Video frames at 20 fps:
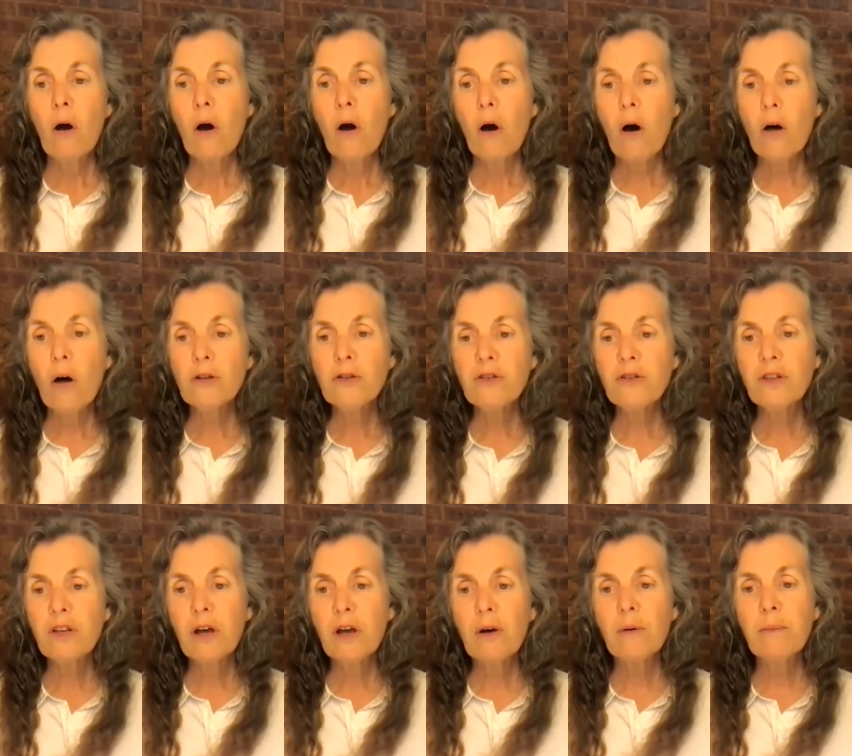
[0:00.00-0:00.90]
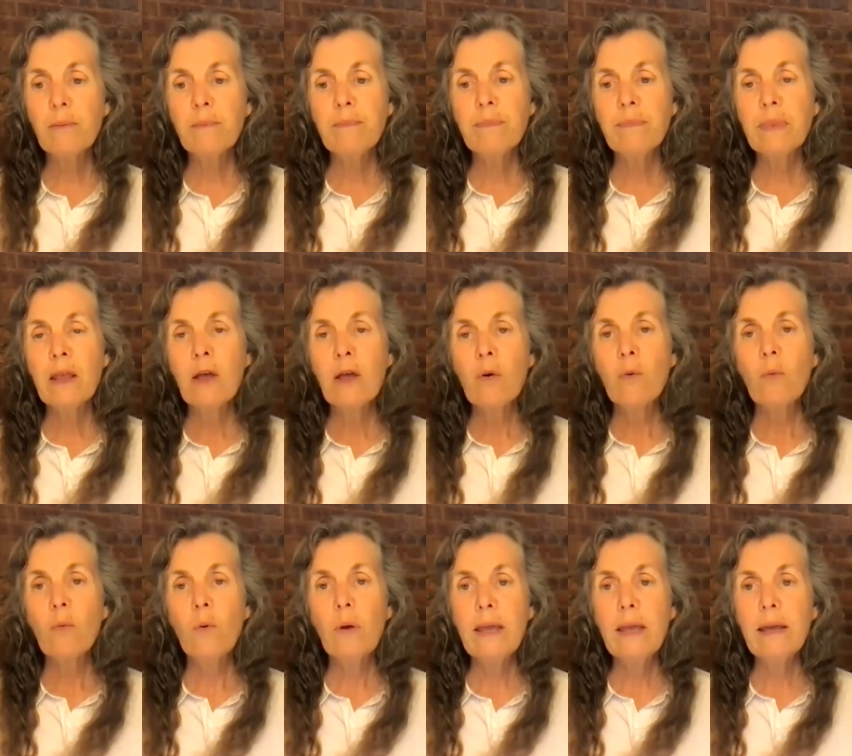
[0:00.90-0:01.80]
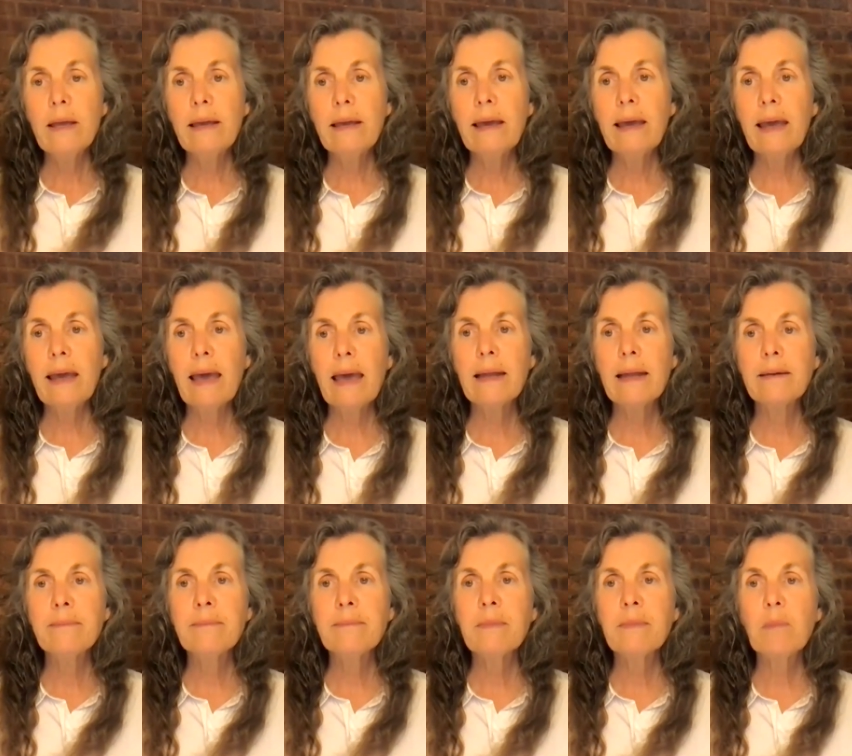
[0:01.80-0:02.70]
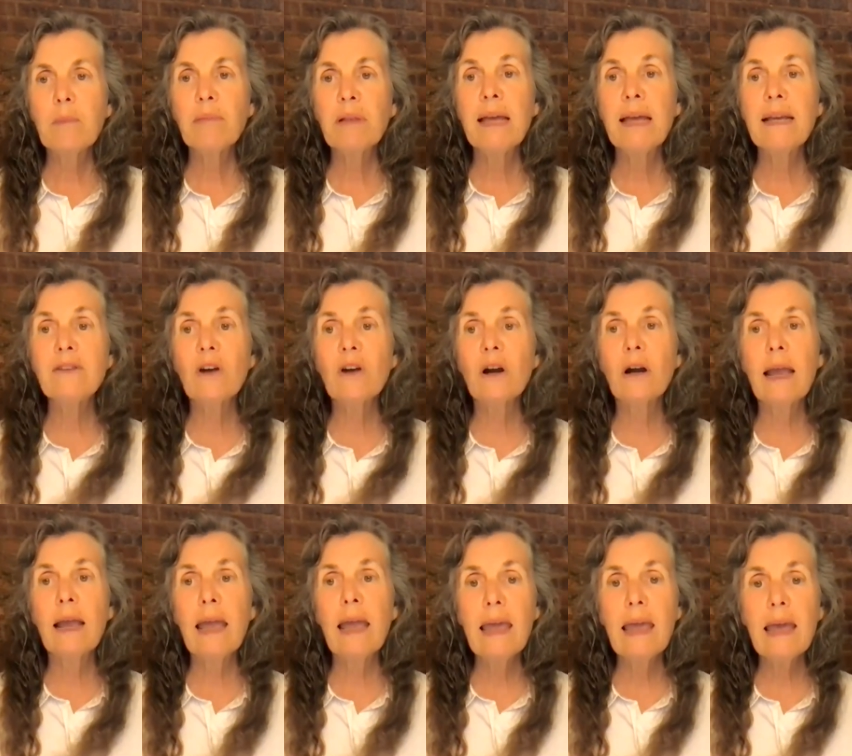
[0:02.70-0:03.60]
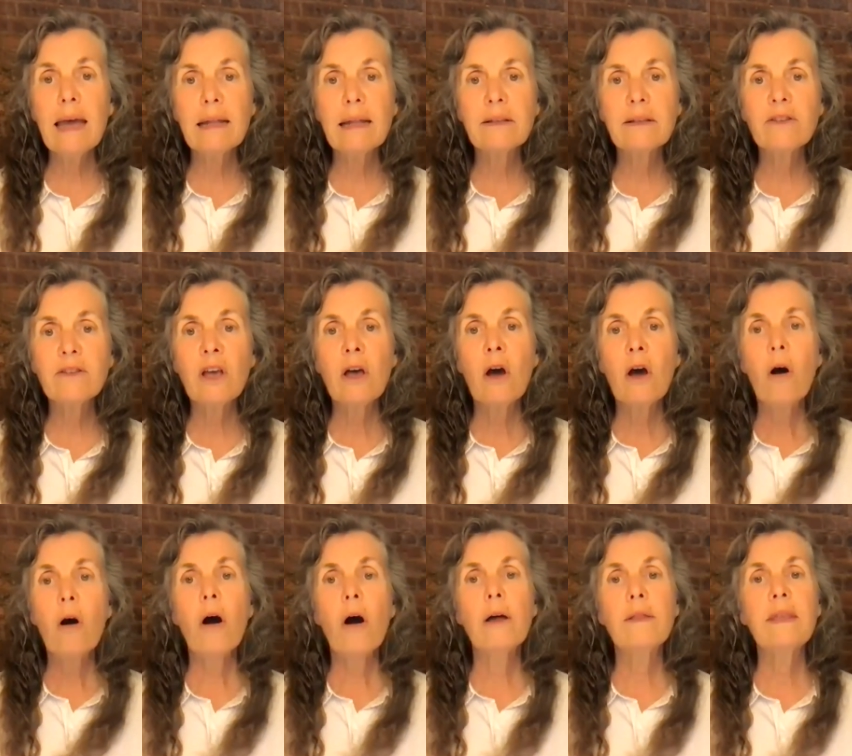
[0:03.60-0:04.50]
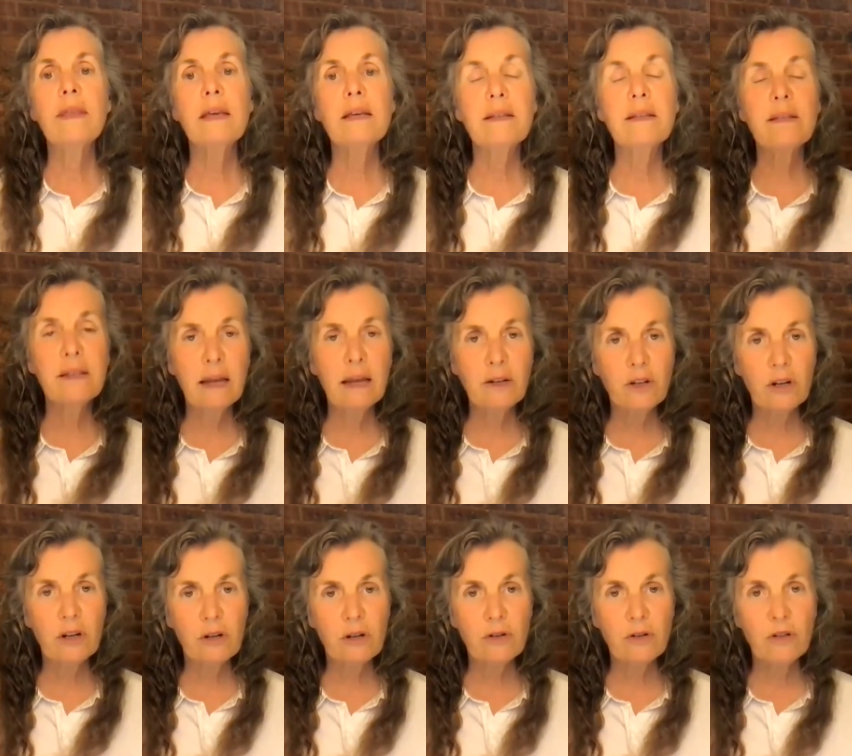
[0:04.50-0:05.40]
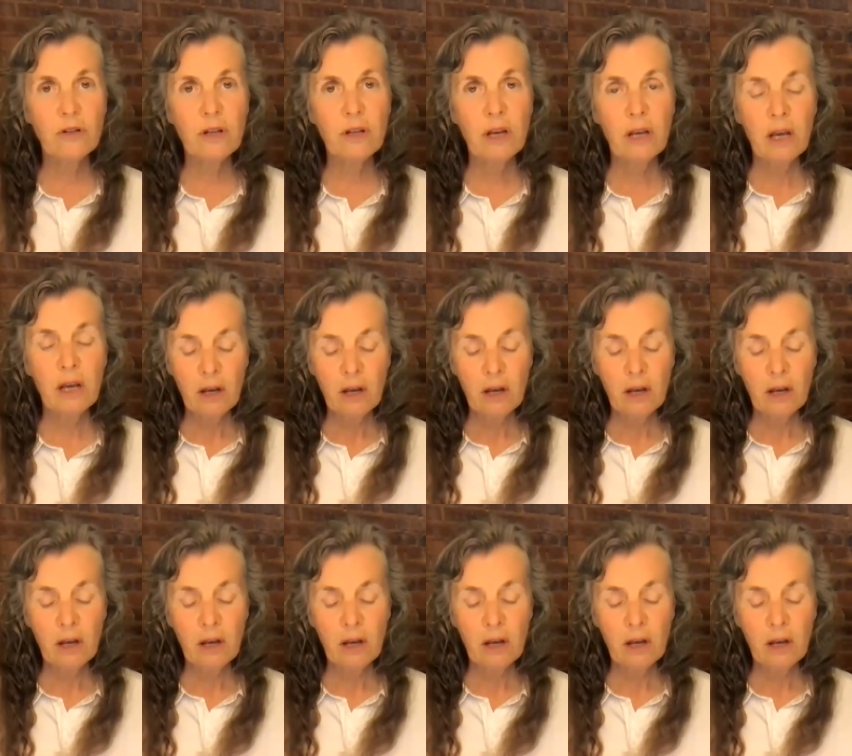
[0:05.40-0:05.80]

Also, we can place our hands on these centers.